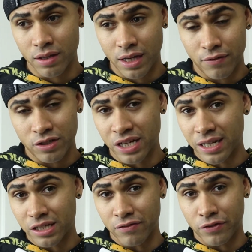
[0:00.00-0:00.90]
If you're seeing
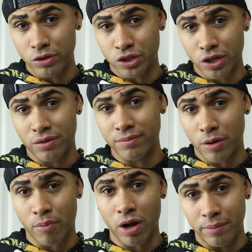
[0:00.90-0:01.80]
this in the future,
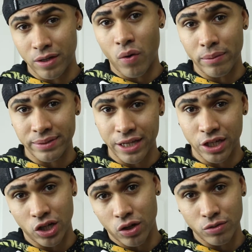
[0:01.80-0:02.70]
there'll probably be a website you
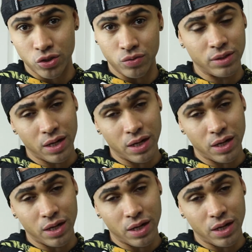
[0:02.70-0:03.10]
can go to